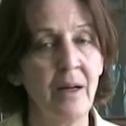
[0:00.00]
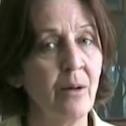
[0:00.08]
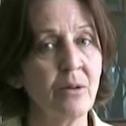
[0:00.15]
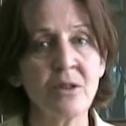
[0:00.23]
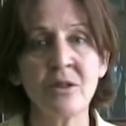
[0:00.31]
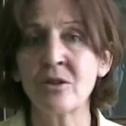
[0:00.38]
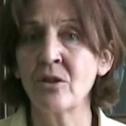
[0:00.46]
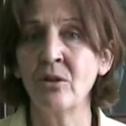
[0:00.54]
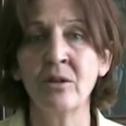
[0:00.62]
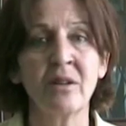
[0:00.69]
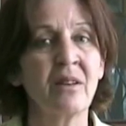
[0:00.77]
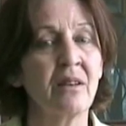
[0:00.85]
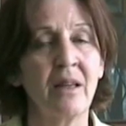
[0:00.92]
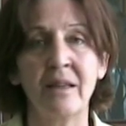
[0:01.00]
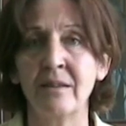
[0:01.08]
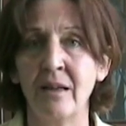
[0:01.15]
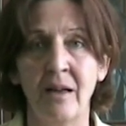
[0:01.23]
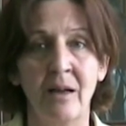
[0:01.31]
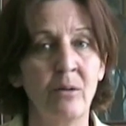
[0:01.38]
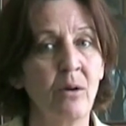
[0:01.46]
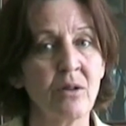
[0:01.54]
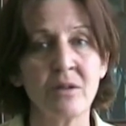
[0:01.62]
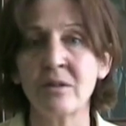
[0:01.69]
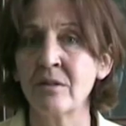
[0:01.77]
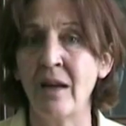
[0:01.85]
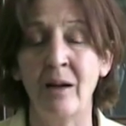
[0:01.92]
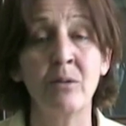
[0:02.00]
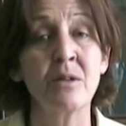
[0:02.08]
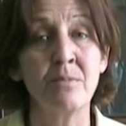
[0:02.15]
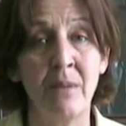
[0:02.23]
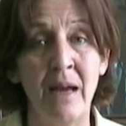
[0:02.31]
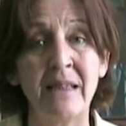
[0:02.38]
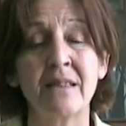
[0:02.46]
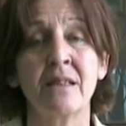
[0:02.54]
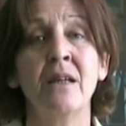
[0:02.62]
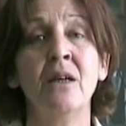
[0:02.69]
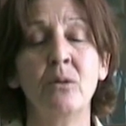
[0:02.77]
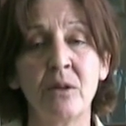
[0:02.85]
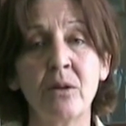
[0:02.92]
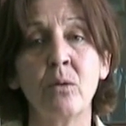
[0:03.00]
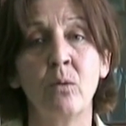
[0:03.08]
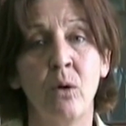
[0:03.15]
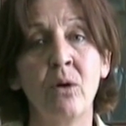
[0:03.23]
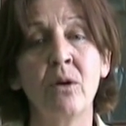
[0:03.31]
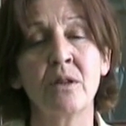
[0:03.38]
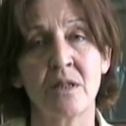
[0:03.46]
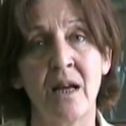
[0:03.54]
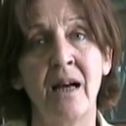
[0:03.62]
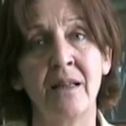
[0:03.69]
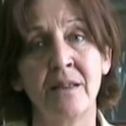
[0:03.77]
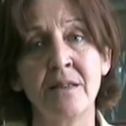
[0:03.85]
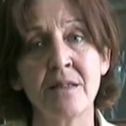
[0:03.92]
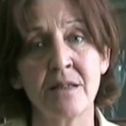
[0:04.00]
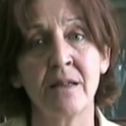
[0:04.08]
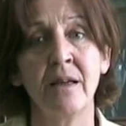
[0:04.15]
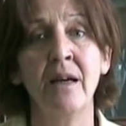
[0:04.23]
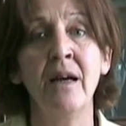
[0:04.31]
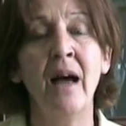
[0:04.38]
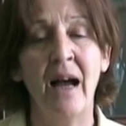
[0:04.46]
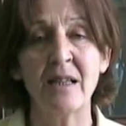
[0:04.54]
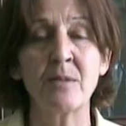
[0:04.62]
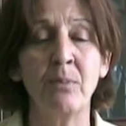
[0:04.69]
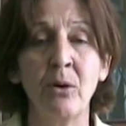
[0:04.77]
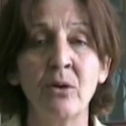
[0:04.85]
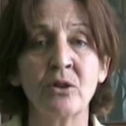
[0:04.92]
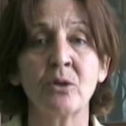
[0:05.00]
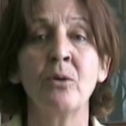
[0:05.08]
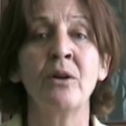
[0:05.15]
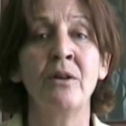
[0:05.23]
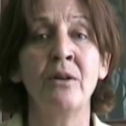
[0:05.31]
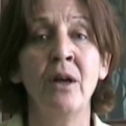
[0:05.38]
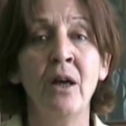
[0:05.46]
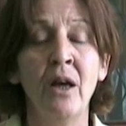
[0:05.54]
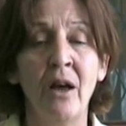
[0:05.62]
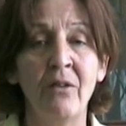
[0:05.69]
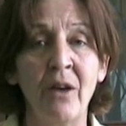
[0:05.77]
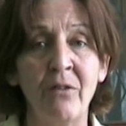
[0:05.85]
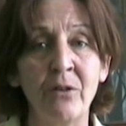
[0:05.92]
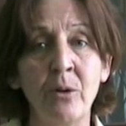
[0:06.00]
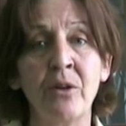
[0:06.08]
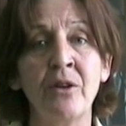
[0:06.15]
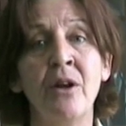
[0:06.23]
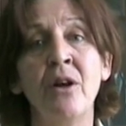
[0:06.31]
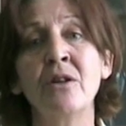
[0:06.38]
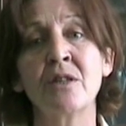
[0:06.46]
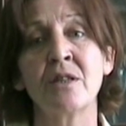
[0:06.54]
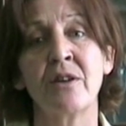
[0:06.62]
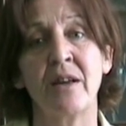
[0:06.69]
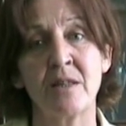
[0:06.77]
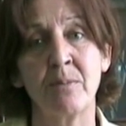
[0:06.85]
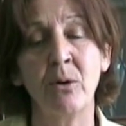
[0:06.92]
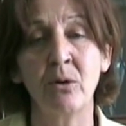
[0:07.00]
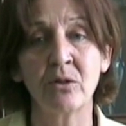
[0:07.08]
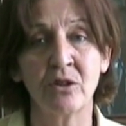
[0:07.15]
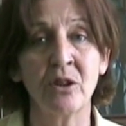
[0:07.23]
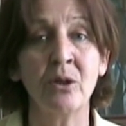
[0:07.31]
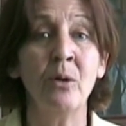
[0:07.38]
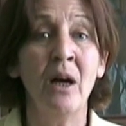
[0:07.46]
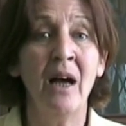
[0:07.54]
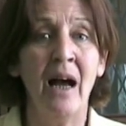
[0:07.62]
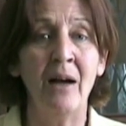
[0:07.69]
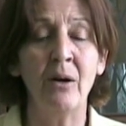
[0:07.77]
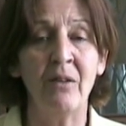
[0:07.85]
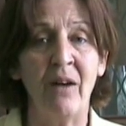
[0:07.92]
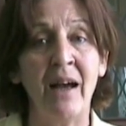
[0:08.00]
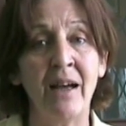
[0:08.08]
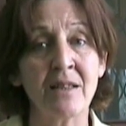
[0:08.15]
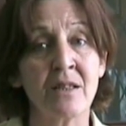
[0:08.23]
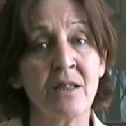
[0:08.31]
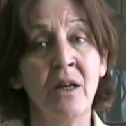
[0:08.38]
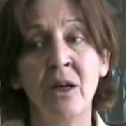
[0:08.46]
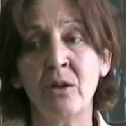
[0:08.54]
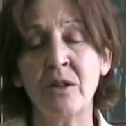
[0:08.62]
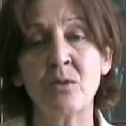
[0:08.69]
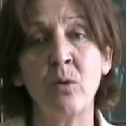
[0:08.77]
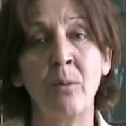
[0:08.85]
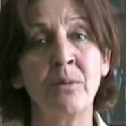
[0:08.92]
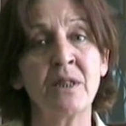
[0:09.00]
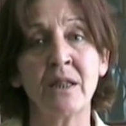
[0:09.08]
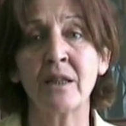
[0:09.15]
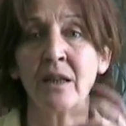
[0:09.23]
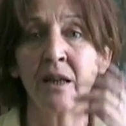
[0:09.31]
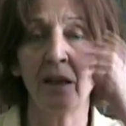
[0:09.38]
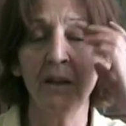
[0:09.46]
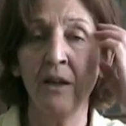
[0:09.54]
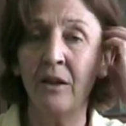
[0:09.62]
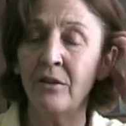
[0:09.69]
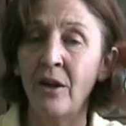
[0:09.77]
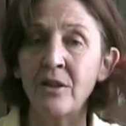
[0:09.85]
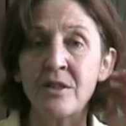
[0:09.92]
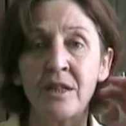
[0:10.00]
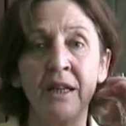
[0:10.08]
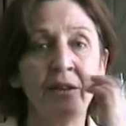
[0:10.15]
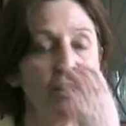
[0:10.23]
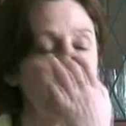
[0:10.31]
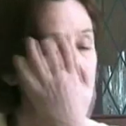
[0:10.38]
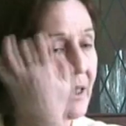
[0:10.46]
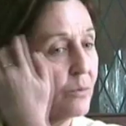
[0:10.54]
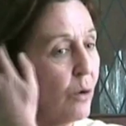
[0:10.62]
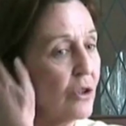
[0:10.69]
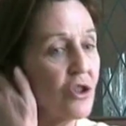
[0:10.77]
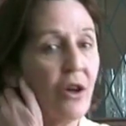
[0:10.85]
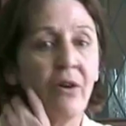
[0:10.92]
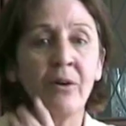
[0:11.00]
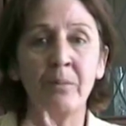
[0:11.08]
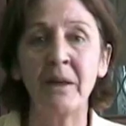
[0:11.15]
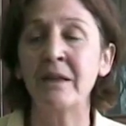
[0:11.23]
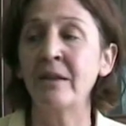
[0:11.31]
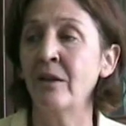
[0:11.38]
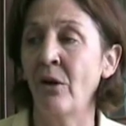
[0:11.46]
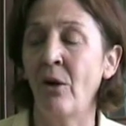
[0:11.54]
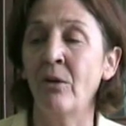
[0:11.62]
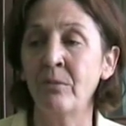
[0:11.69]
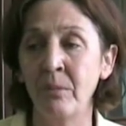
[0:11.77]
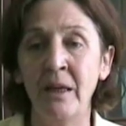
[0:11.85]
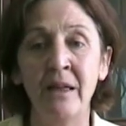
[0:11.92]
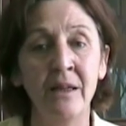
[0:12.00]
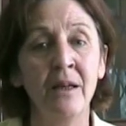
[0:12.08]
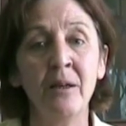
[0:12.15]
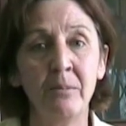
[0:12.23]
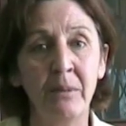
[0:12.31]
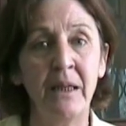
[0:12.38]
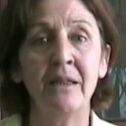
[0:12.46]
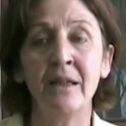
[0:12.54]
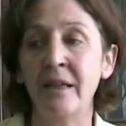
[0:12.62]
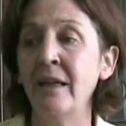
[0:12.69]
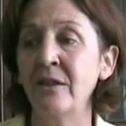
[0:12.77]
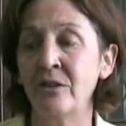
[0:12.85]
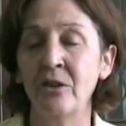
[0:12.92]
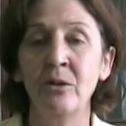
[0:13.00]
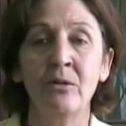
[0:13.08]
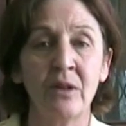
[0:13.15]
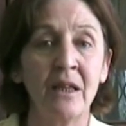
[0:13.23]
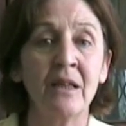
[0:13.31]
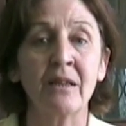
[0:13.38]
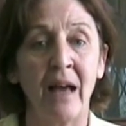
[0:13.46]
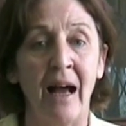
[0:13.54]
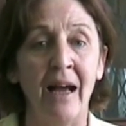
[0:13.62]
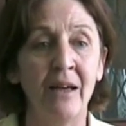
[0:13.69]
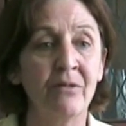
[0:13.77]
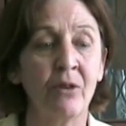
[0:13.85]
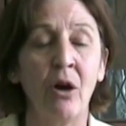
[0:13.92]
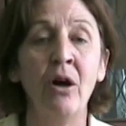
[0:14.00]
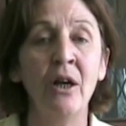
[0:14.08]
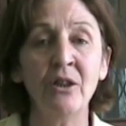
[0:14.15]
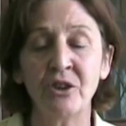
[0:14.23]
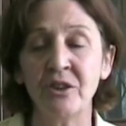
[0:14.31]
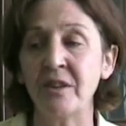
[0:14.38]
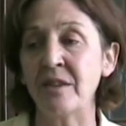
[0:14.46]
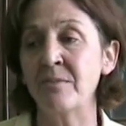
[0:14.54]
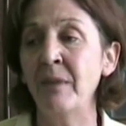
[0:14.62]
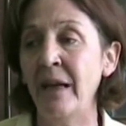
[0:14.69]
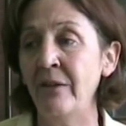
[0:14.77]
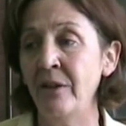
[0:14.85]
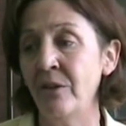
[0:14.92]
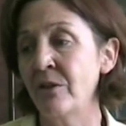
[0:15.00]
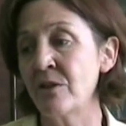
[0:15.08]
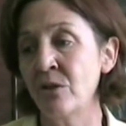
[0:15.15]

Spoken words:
I wasn't told a thing. I was met with a wall of silence. I spoke to a few of the nurses that I spoke to. If I asked this one particular nurse, Tina, I said, what's your opinion on me being in here? Do you think that I have got... She says, Mary, you're